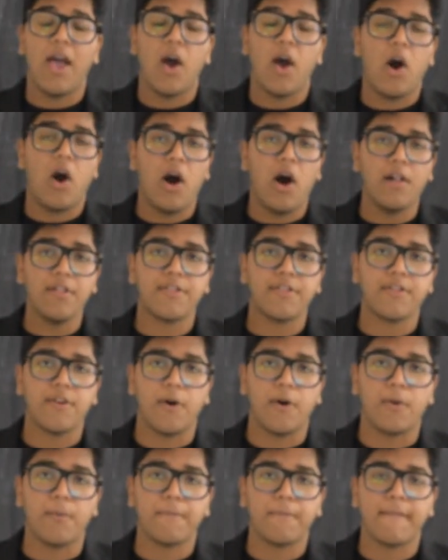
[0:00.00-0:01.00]

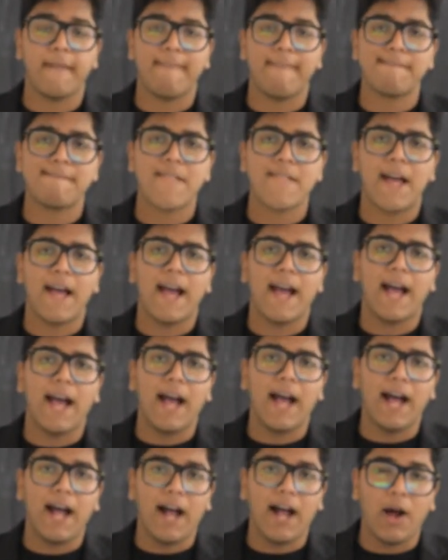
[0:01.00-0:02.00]
Also,
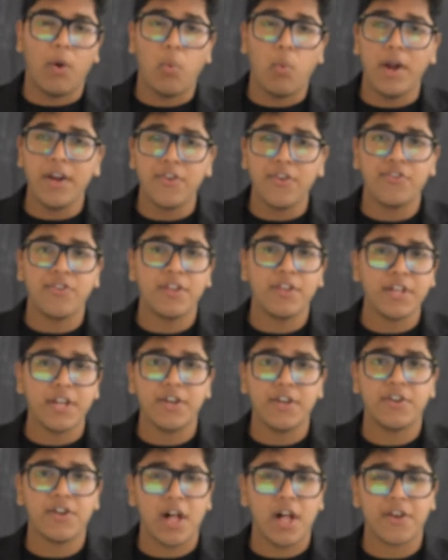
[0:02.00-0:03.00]
a $1
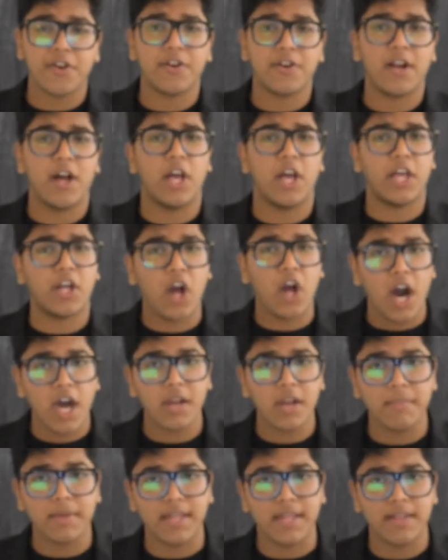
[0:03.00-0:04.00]
trillion
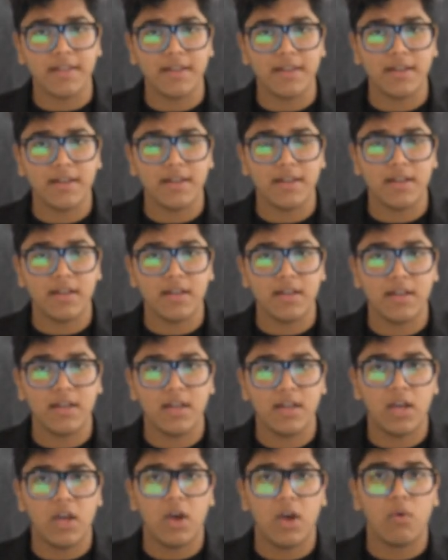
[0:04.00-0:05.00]
economy
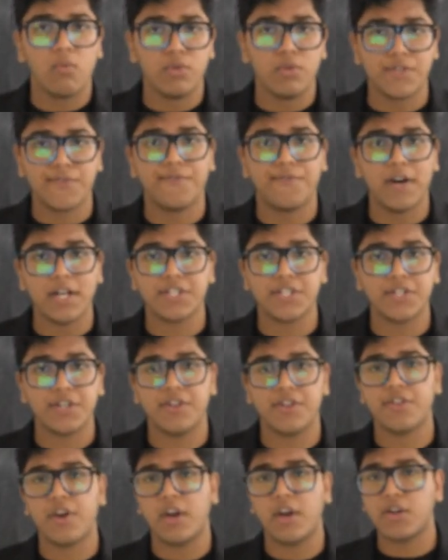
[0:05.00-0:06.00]
which
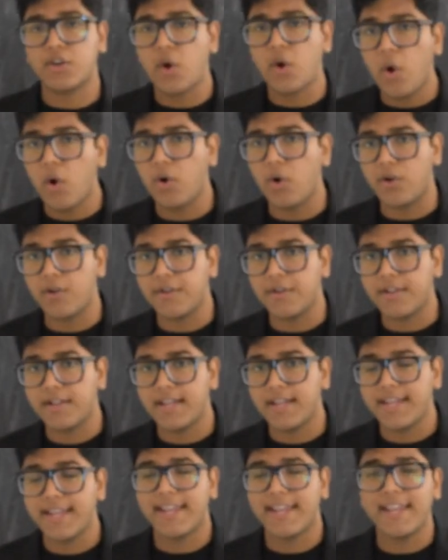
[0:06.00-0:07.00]
functions on coal
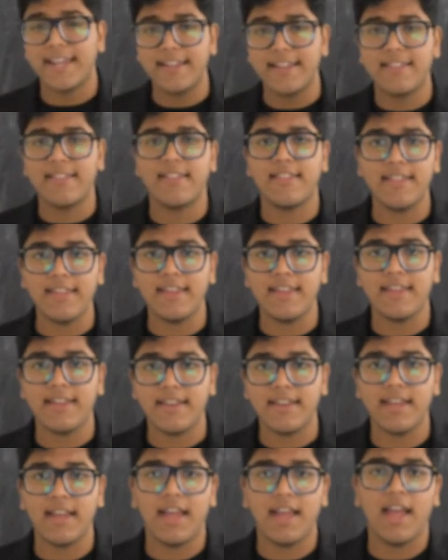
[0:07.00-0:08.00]
is
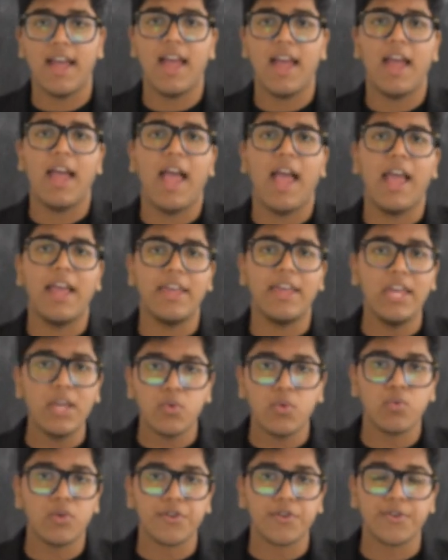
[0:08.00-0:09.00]
seen
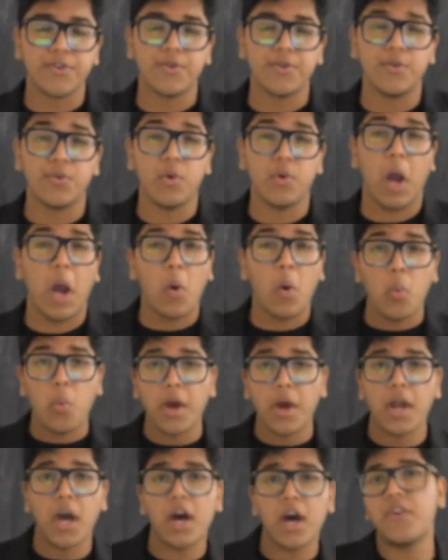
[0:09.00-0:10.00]
equal to a
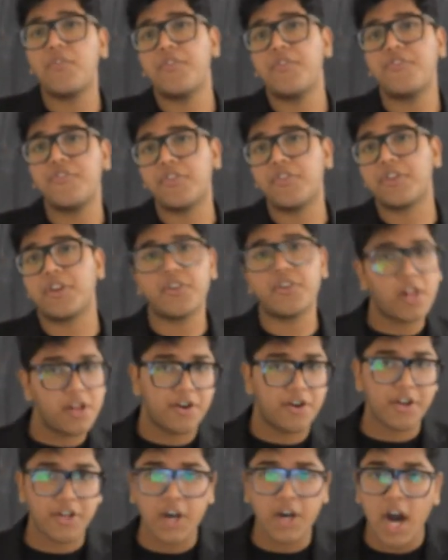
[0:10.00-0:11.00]
$100
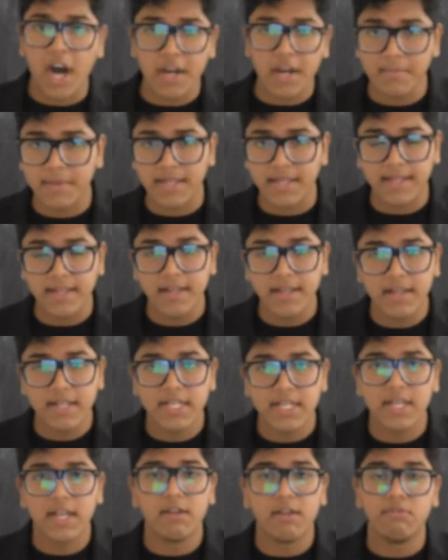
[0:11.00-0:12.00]
trillion economy
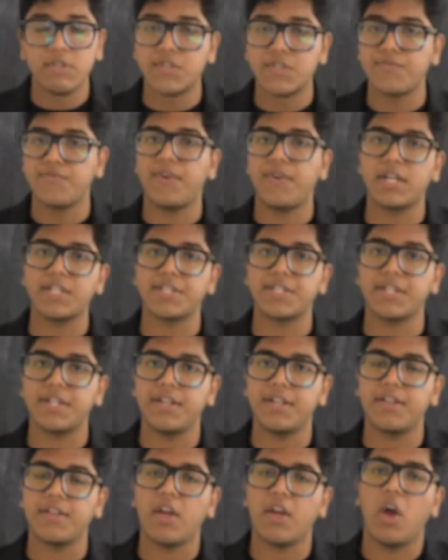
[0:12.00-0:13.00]
which
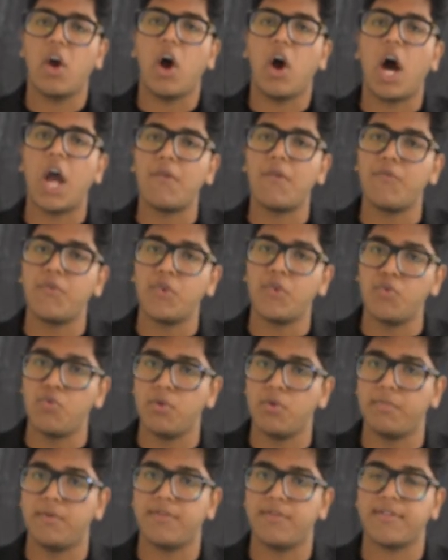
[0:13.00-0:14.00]
functions on
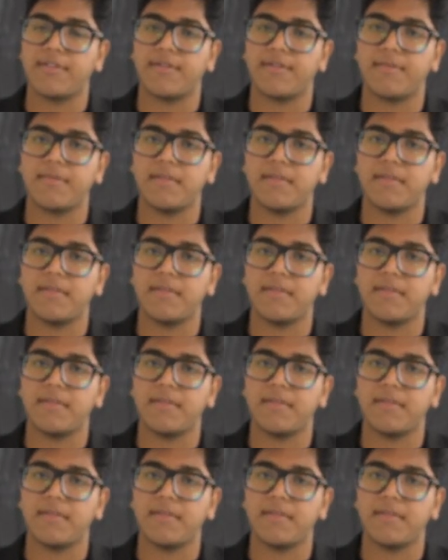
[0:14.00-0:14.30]
renewables.